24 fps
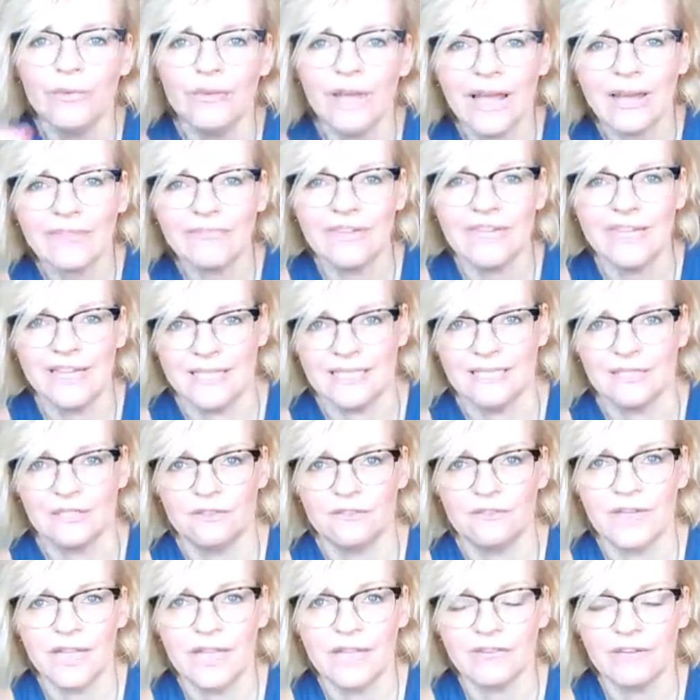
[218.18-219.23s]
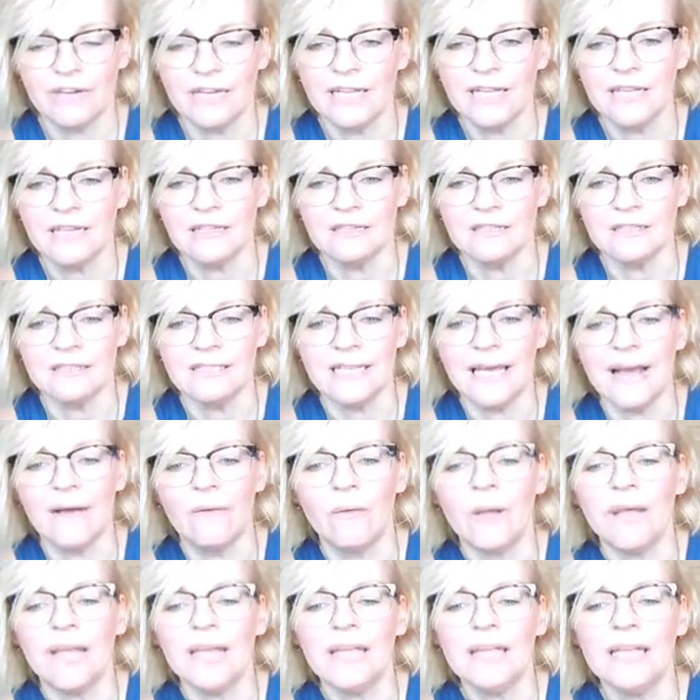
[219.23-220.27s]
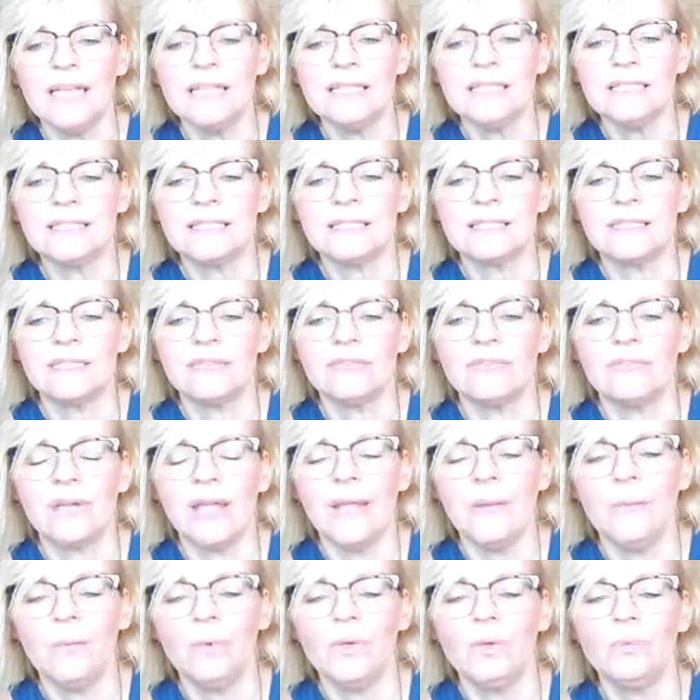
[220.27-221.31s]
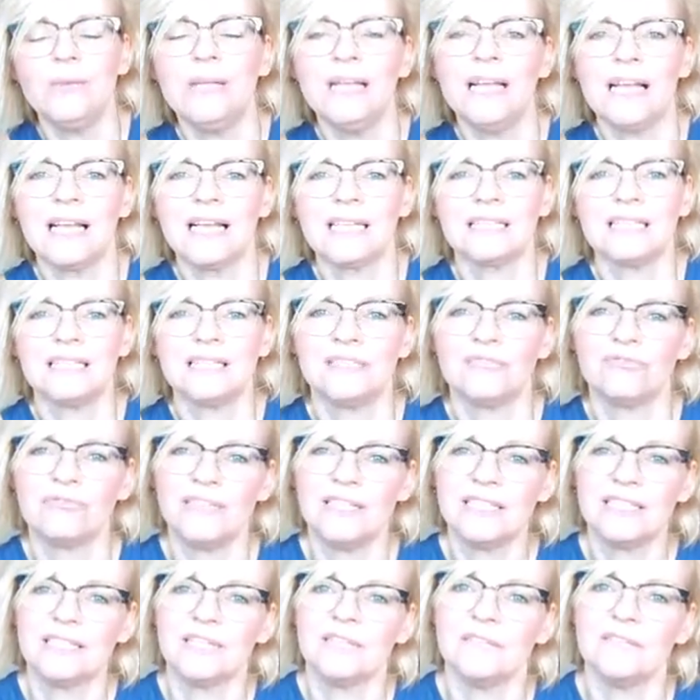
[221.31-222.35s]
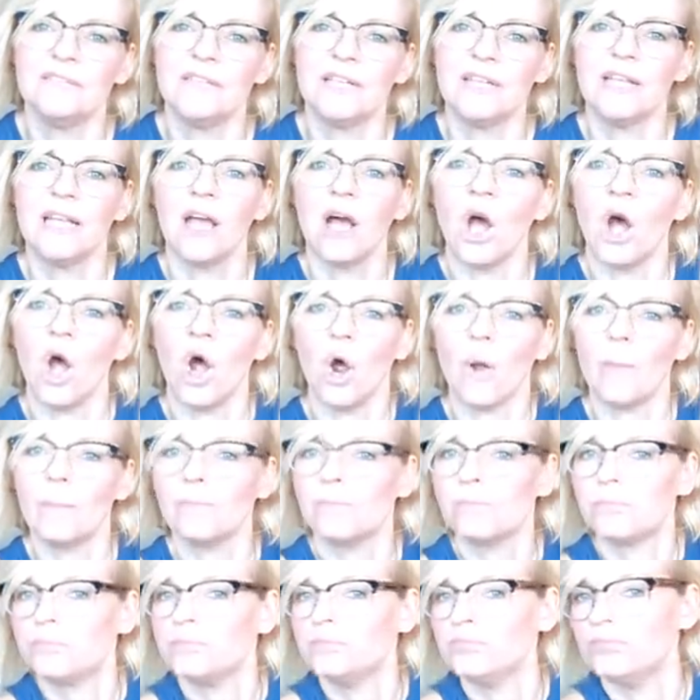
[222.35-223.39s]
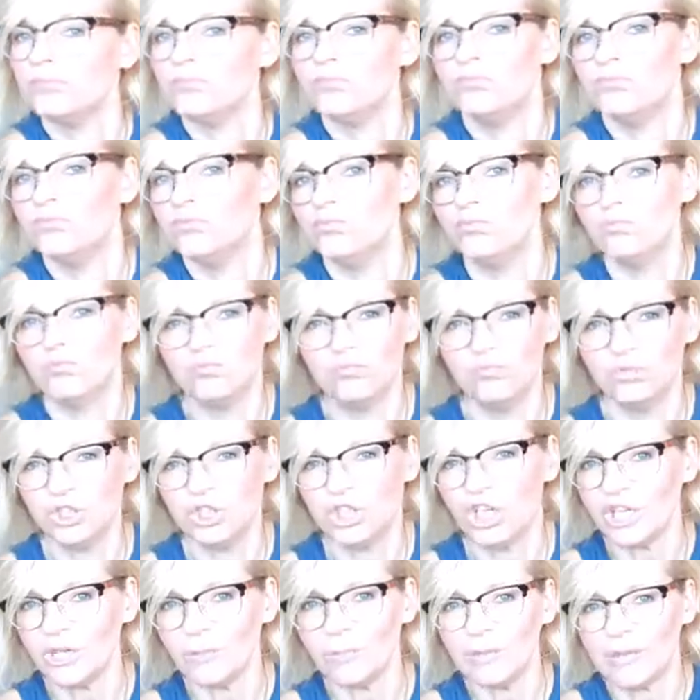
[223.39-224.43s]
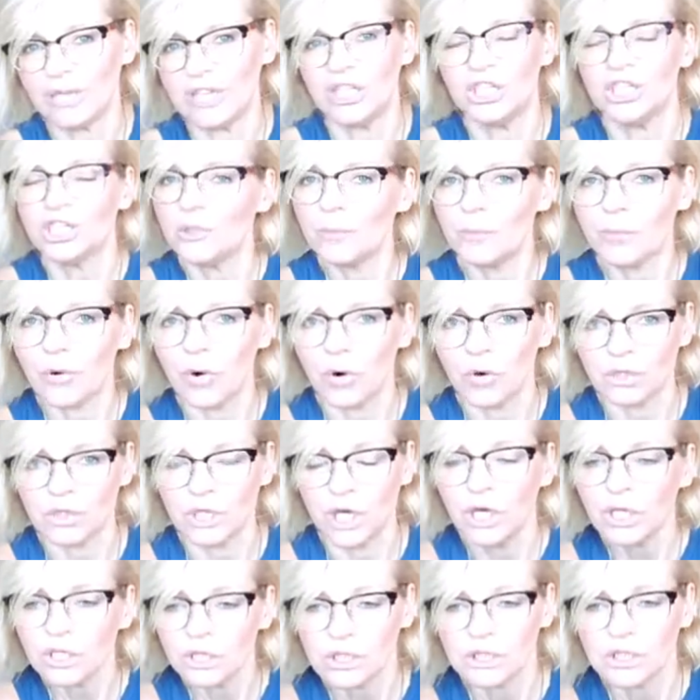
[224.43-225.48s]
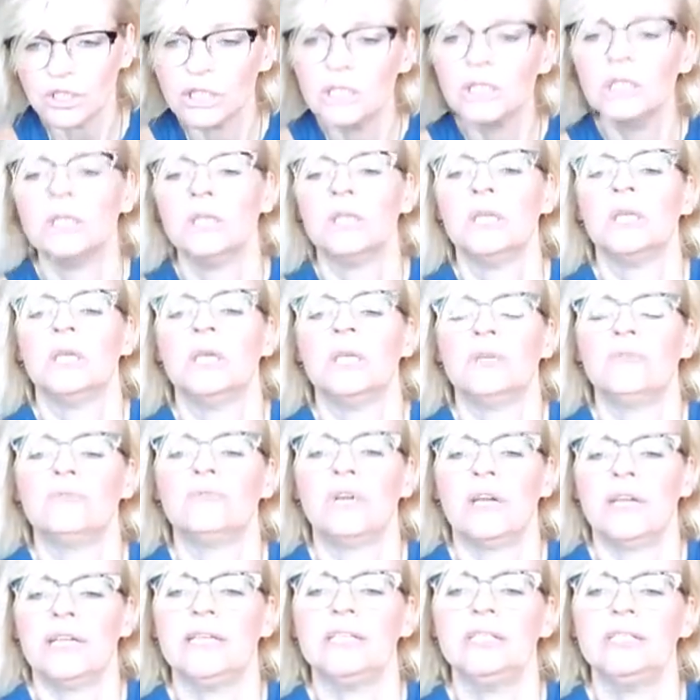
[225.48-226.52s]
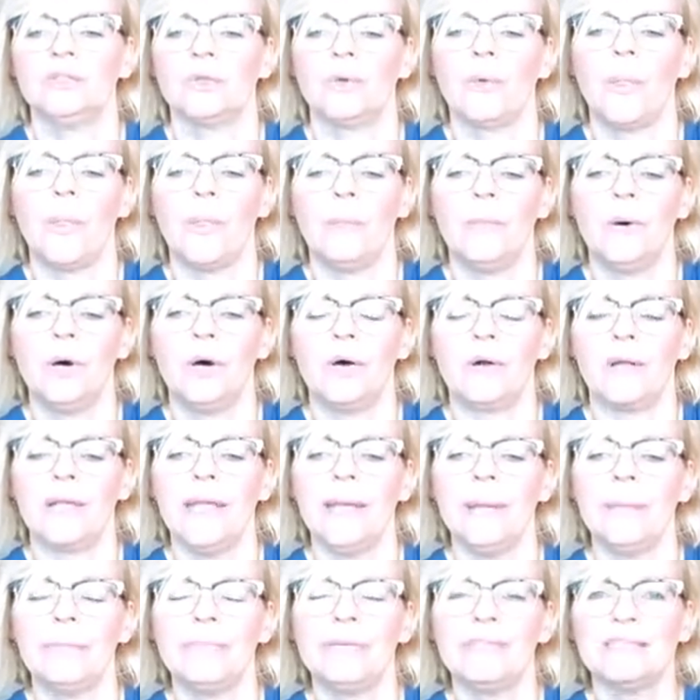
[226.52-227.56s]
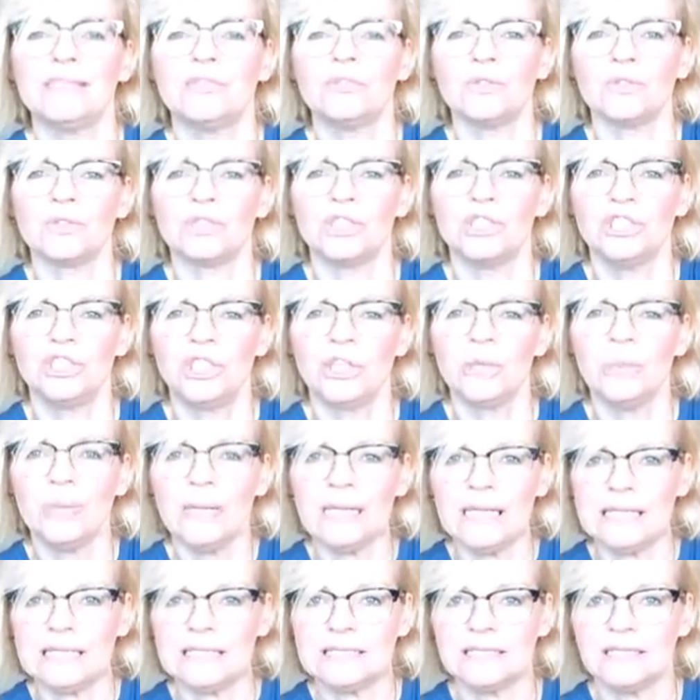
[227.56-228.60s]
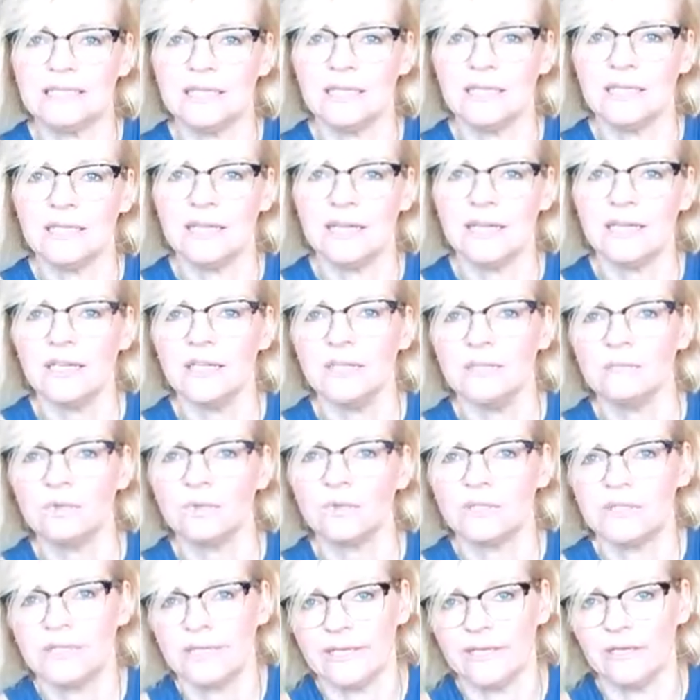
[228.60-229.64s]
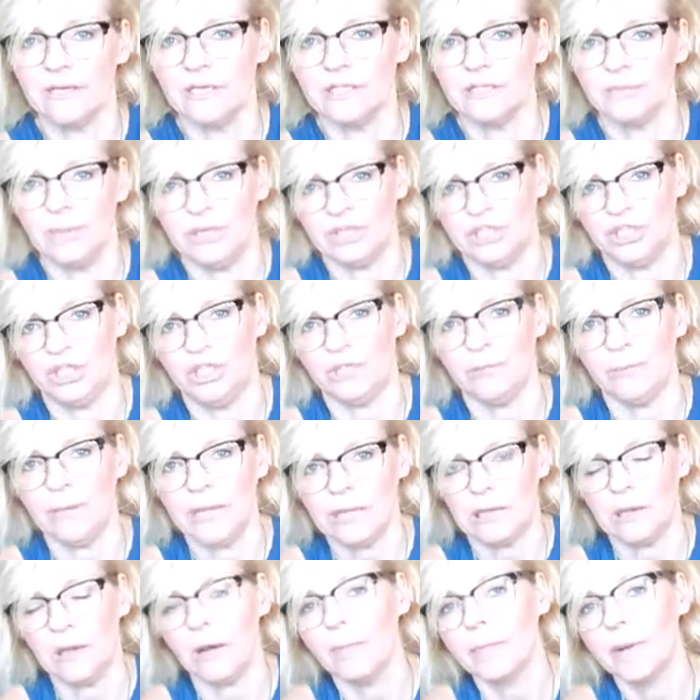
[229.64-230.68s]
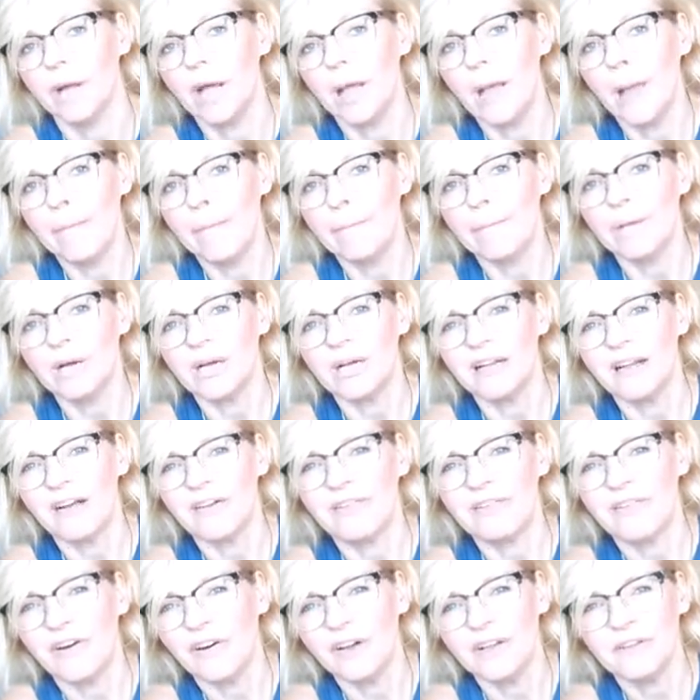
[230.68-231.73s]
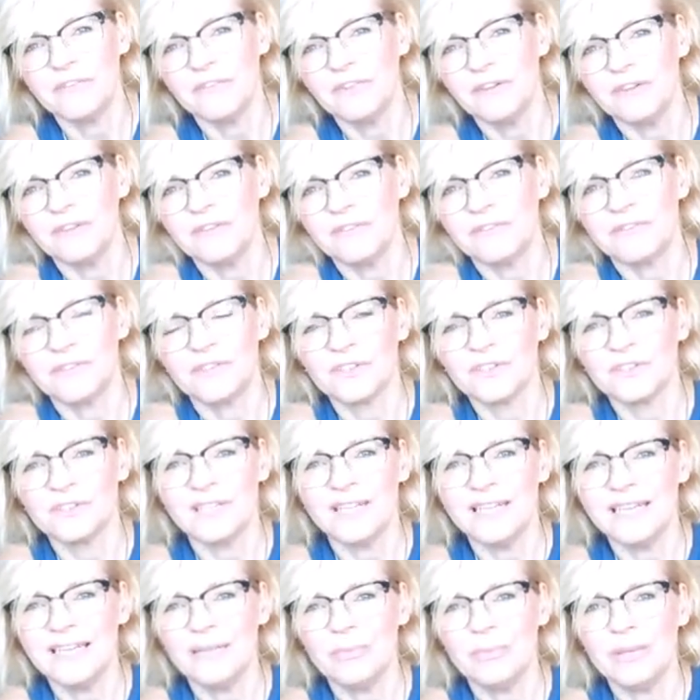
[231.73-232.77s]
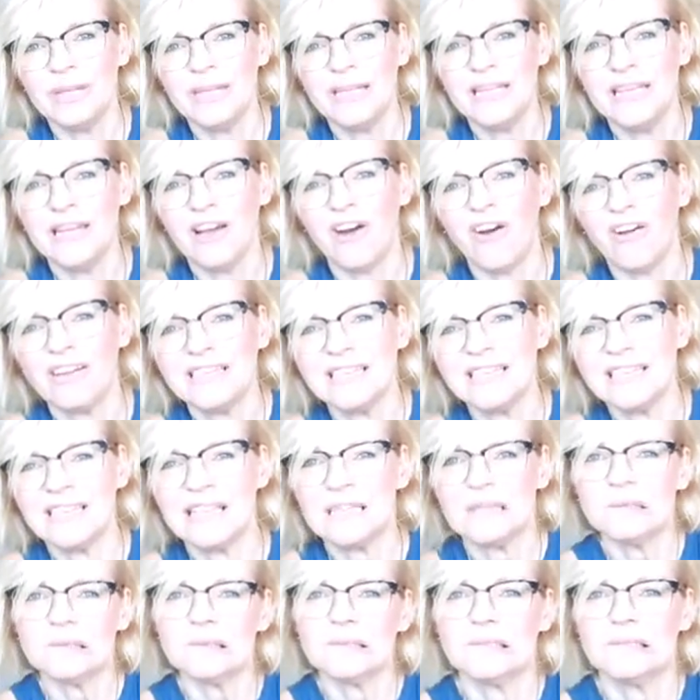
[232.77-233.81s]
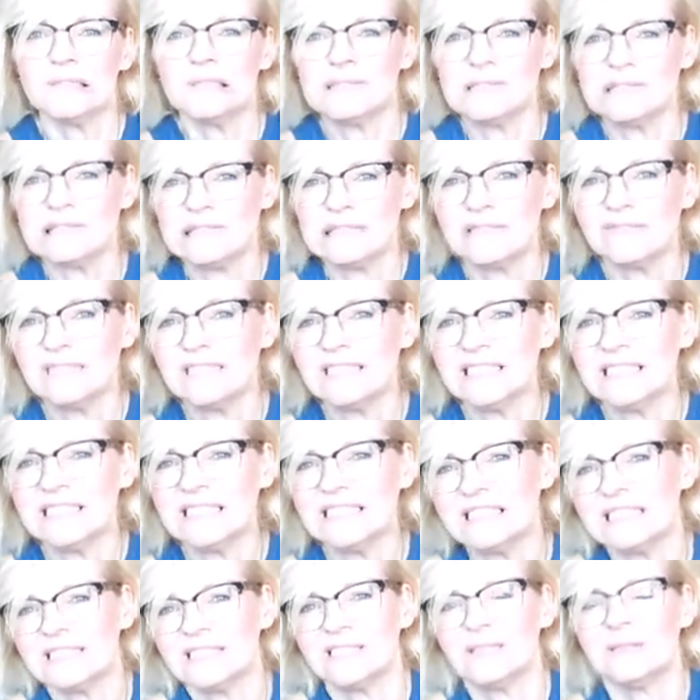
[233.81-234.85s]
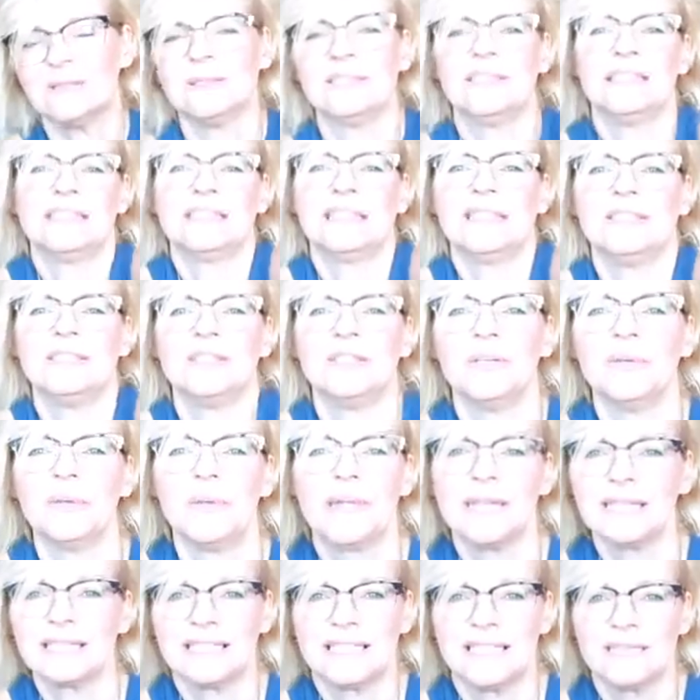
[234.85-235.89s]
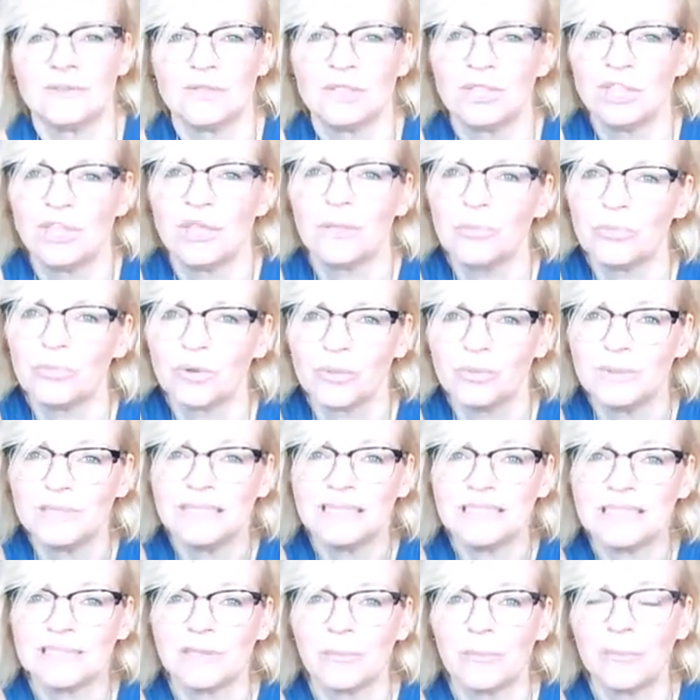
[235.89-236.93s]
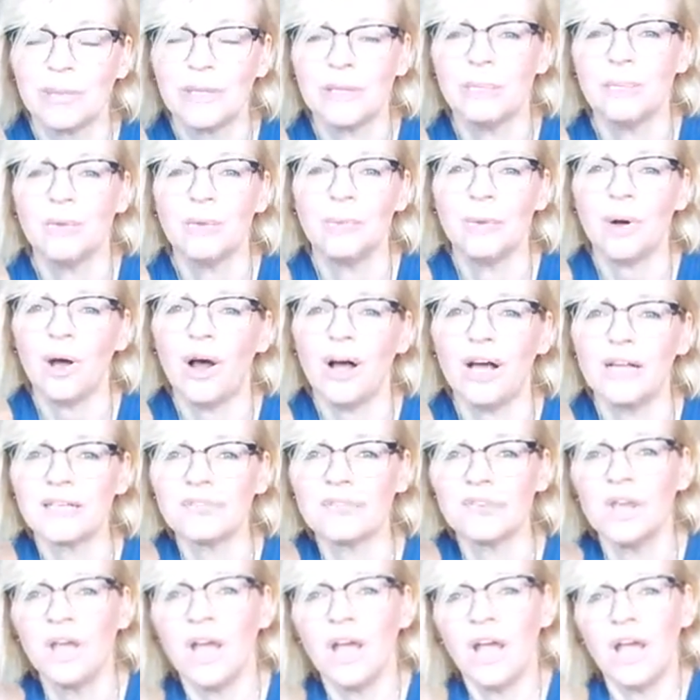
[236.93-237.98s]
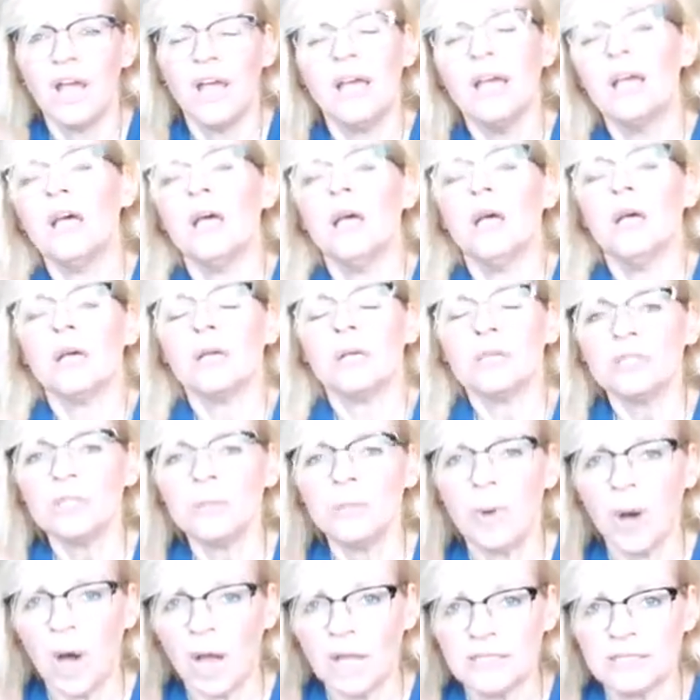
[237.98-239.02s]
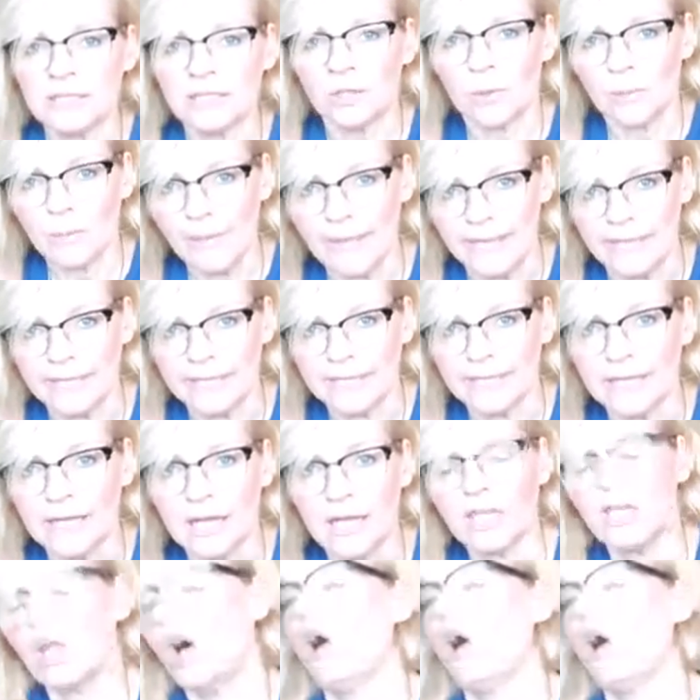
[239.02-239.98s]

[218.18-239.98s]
we have NYX over here in England now, it would be classed as a relatively cheapish product range on the market, but it's not the cheapest, and I'm not saying I like to buy cheap makeup. But a £5 for a lippy, I don't know, I don't know. That sounds cheap probably to some people, but because you buy so many, and